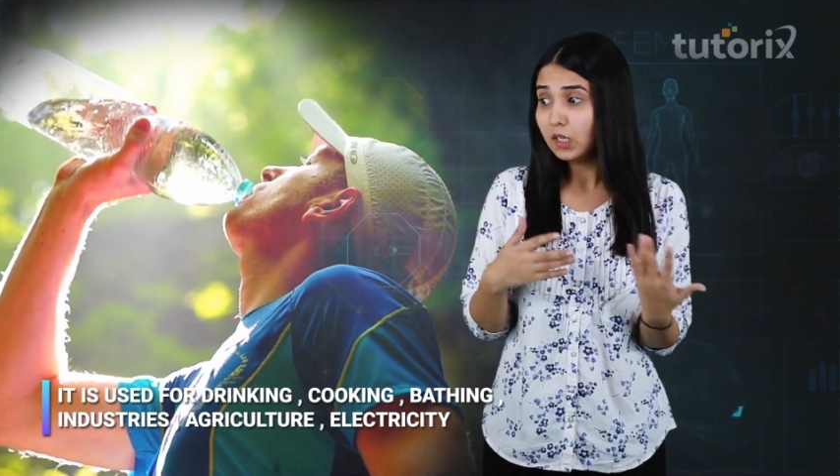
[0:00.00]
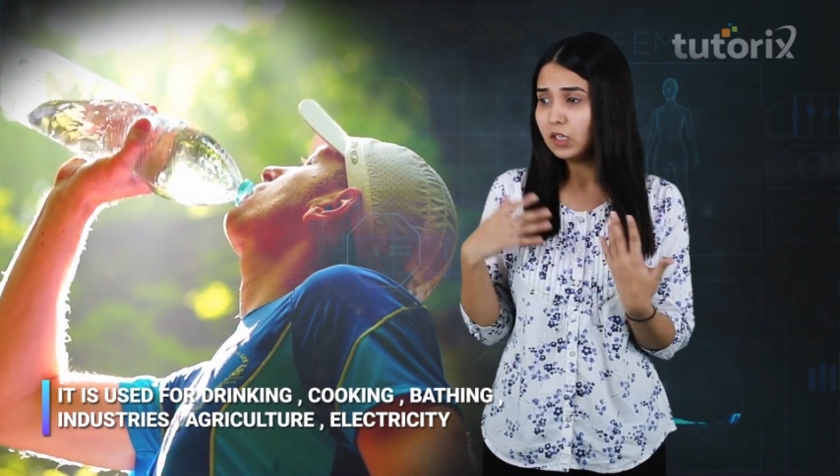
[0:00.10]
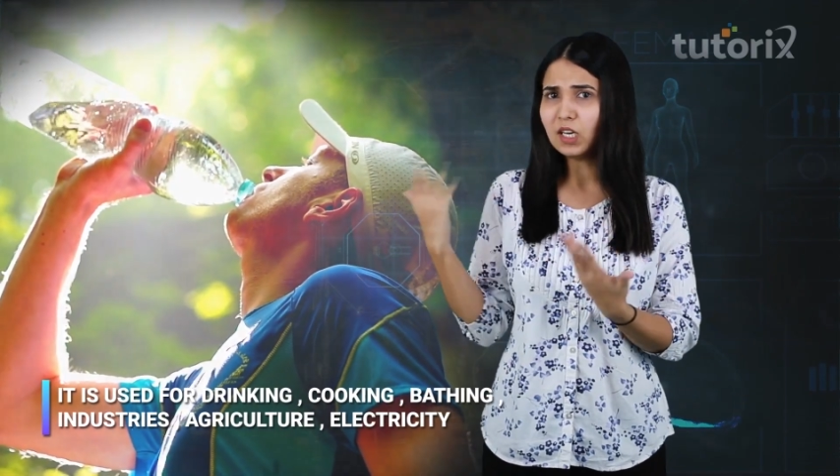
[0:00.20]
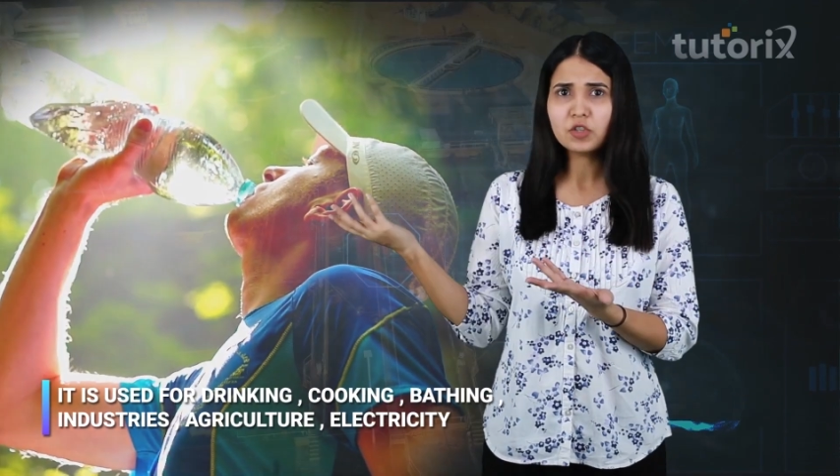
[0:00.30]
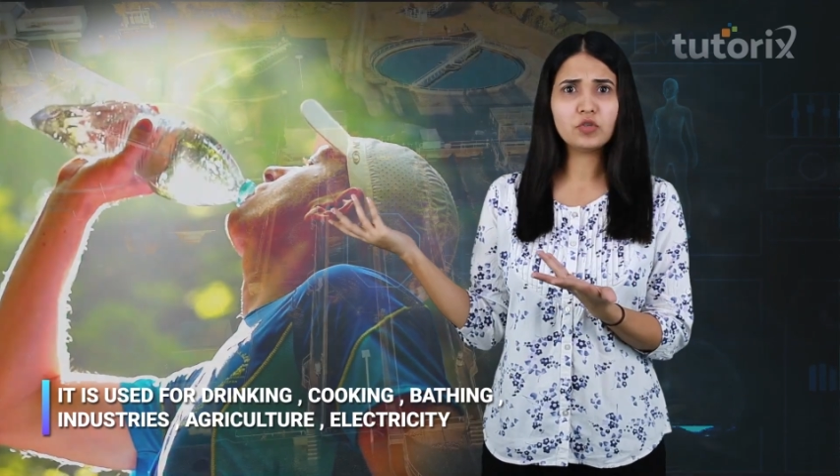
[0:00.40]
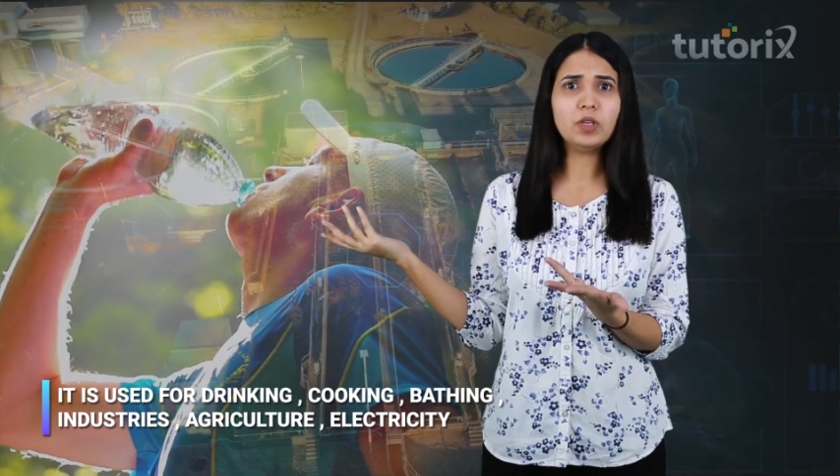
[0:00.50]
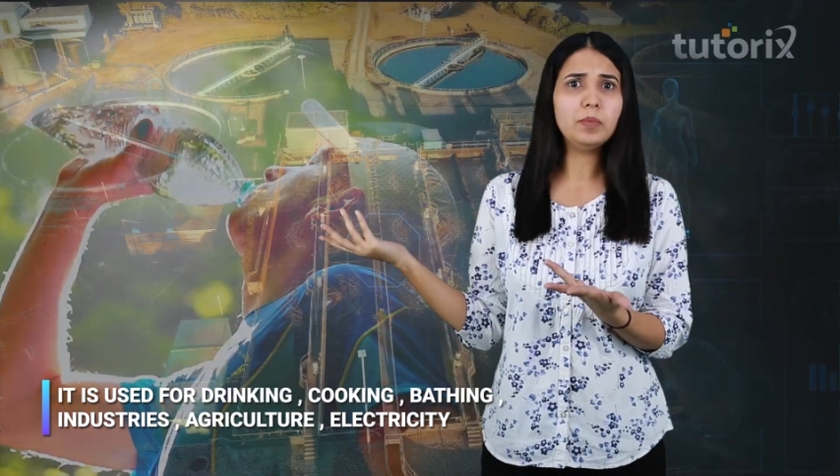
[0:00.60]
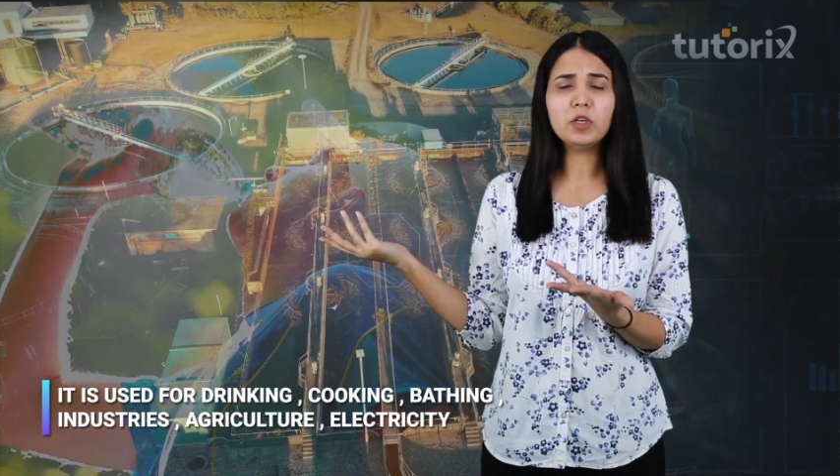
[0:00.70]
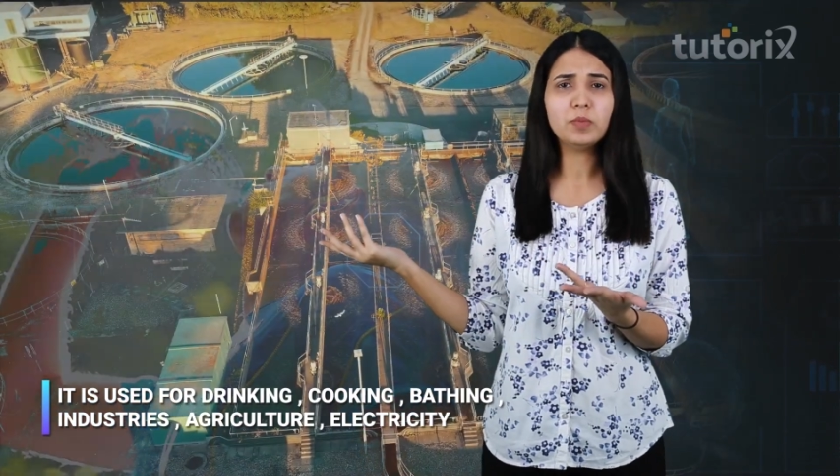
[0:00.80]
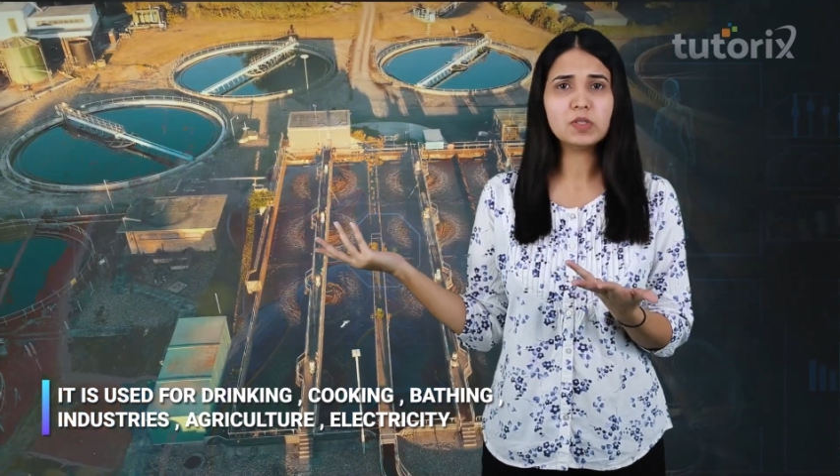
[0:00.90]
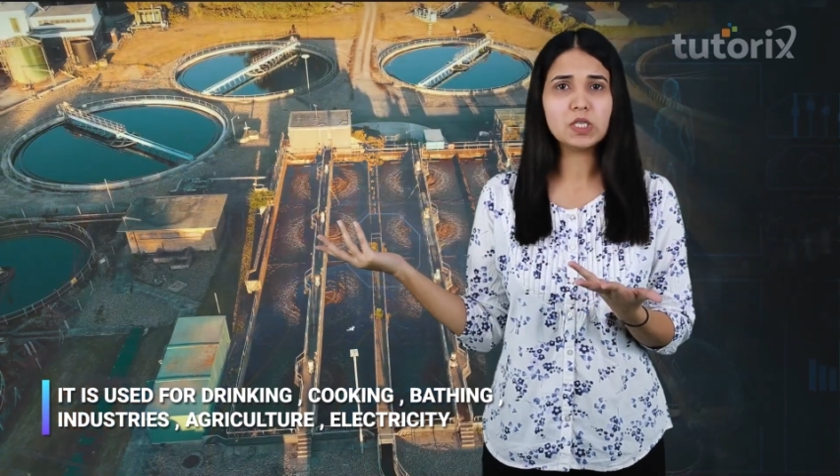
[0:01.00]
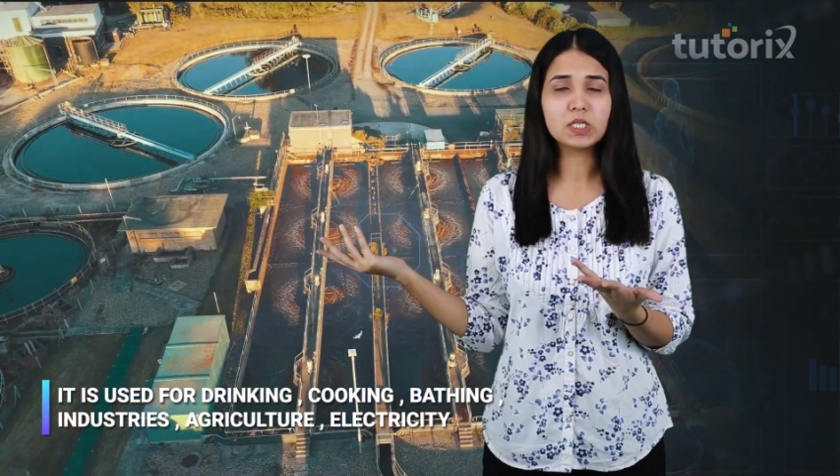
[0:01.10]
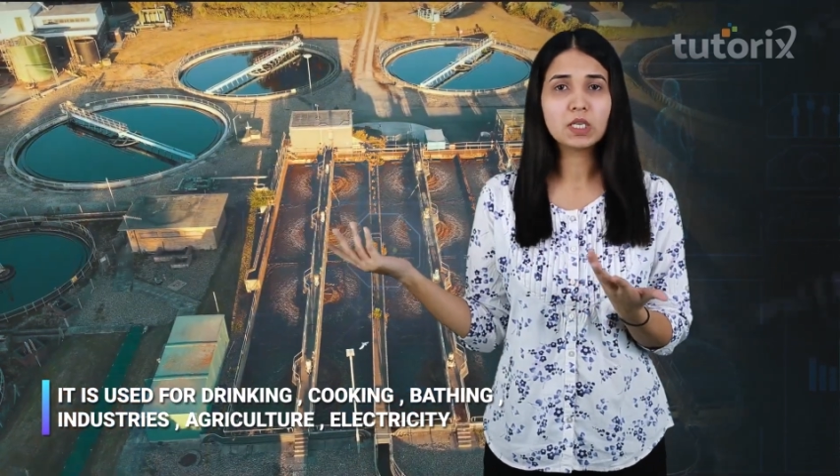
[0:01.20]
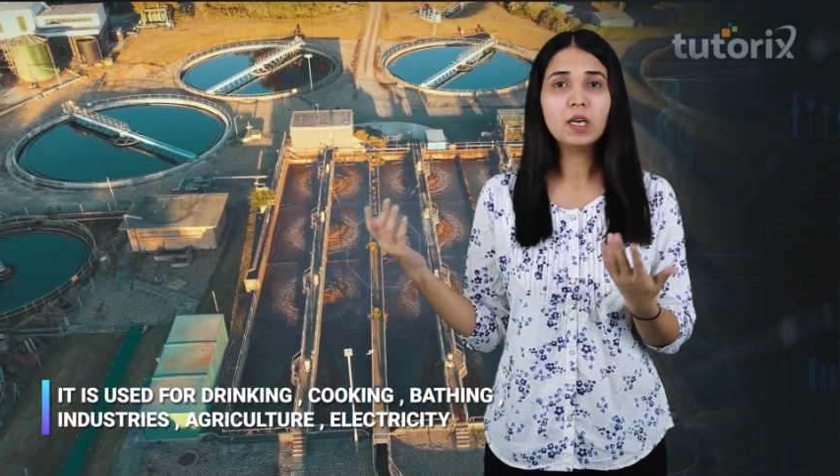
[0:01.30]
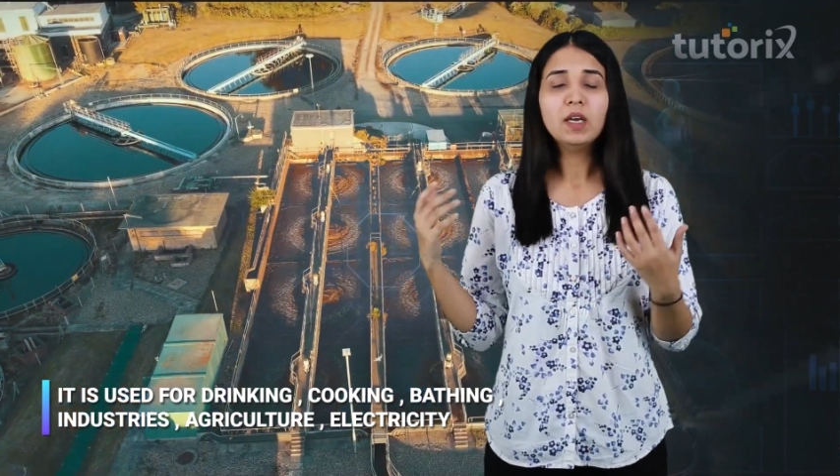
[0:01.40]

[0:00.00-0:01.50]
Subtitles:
industrial purposes,